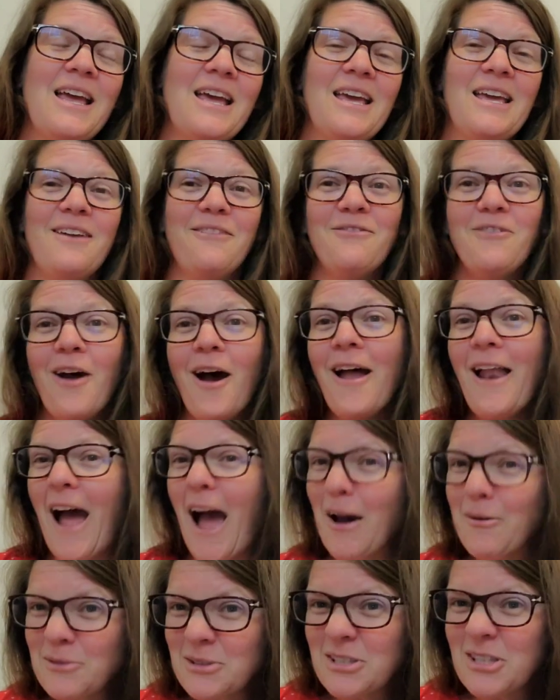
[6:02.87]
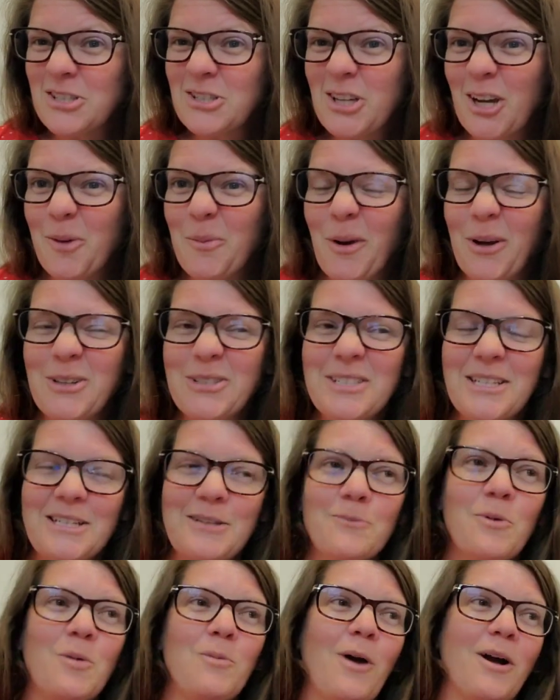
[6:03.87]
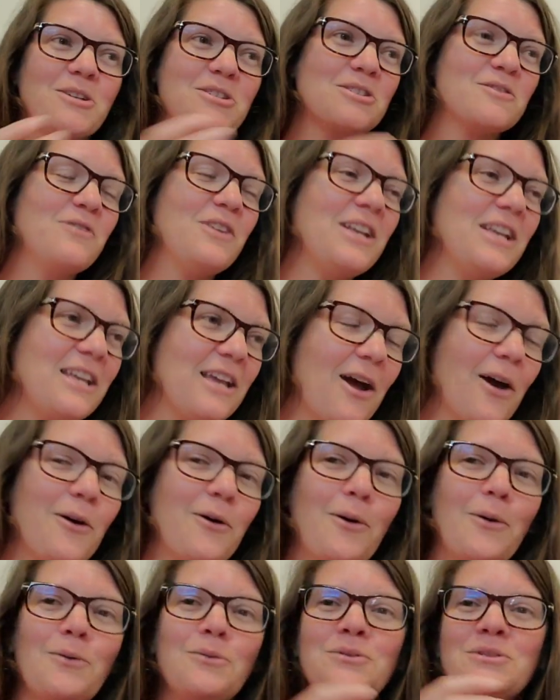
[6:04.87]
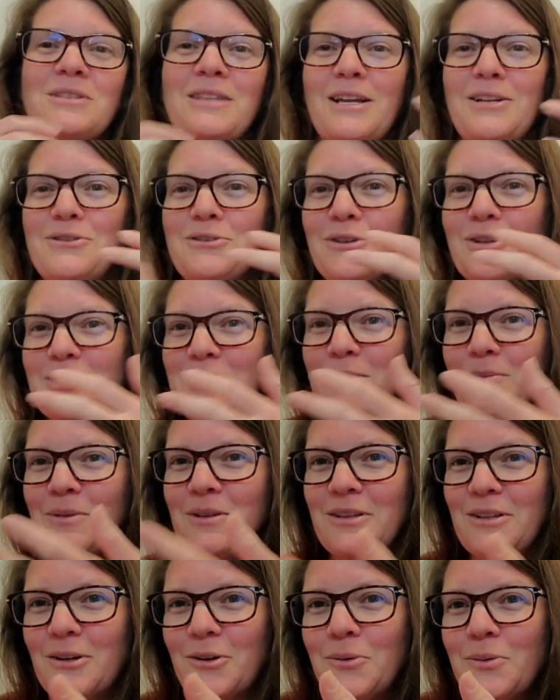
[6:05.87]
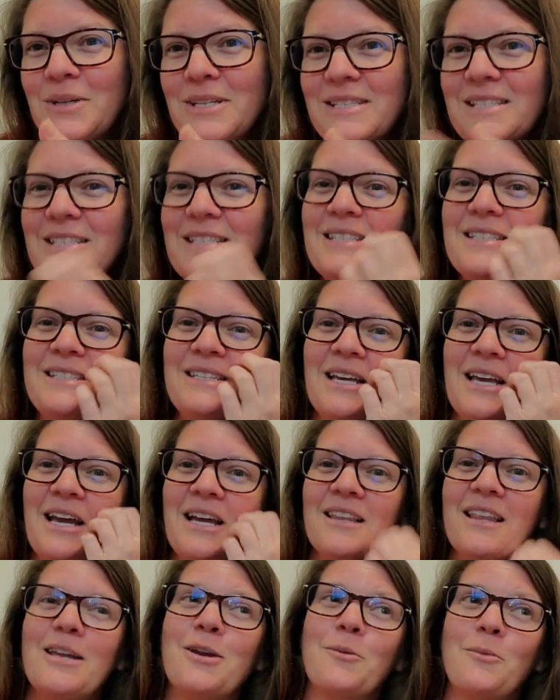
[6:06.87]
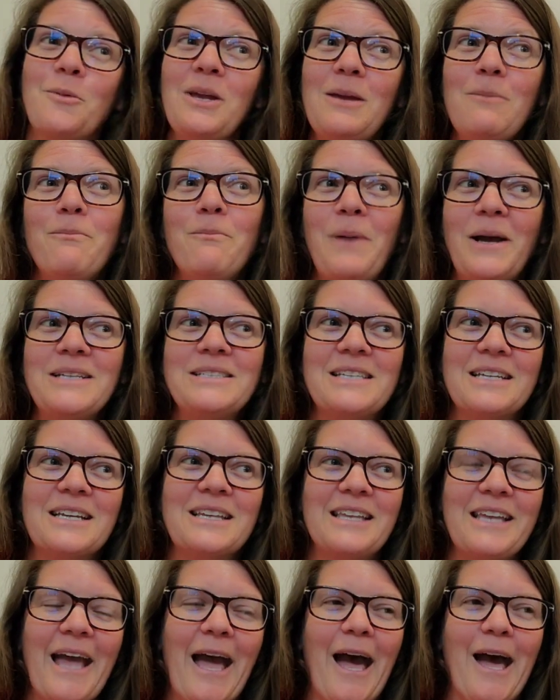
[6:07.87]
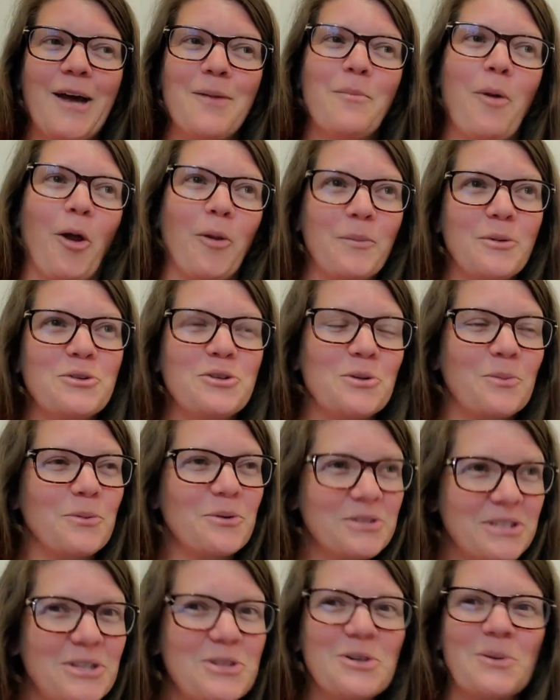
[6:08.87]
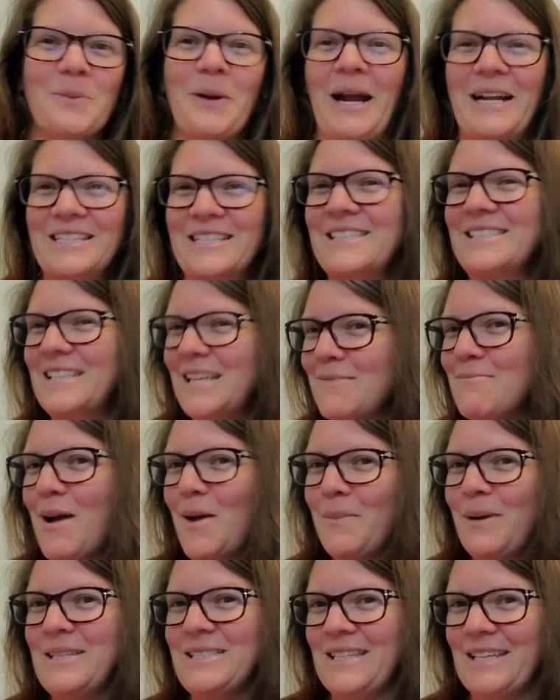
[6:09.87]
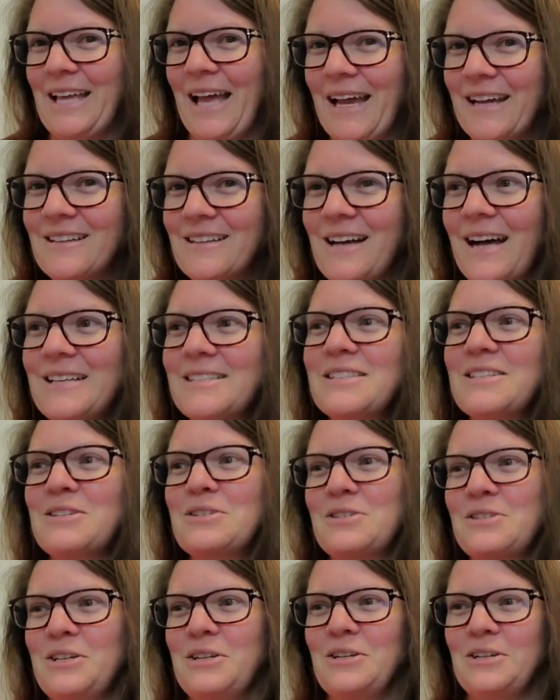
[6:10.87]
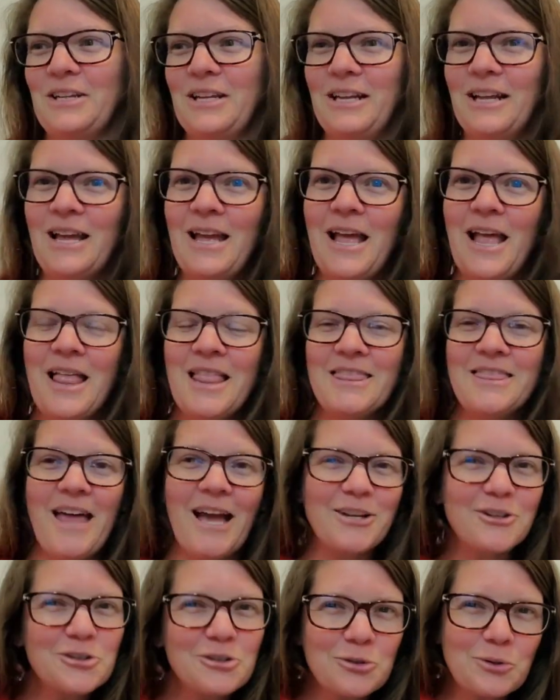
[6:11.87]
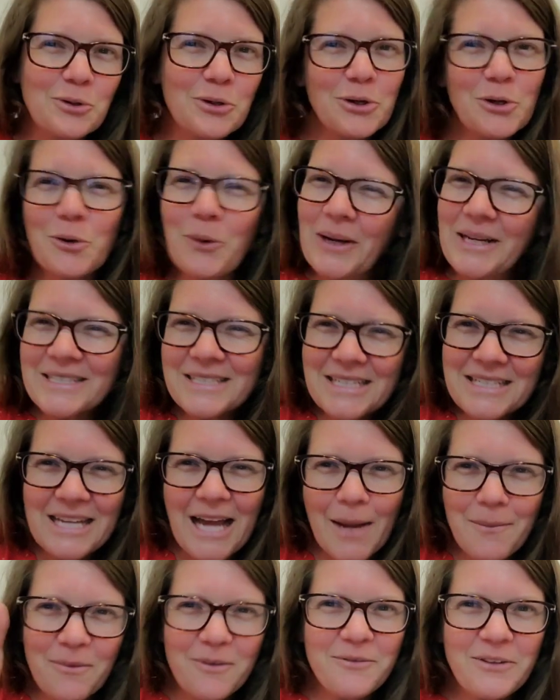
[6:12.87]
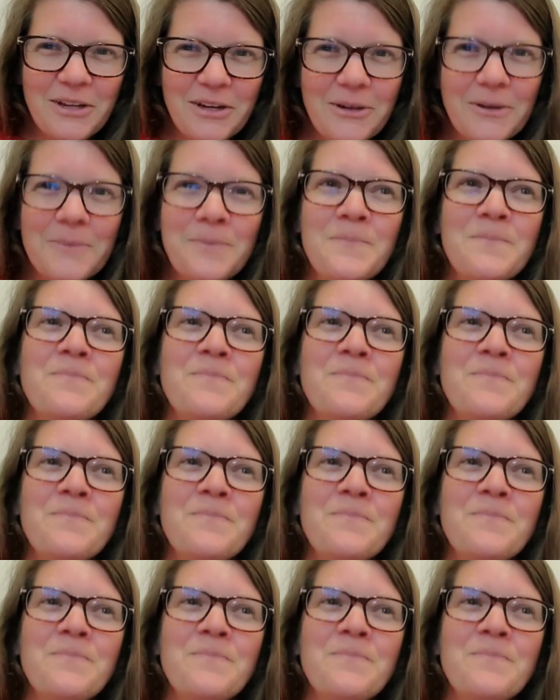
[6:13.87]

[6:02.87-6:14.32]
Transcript: If not, I was the chairperson. We watched videos, they took some of the quizzes. Like, we basically had parliamentary procedure practice in my basic ag class during that short, crazy time of year.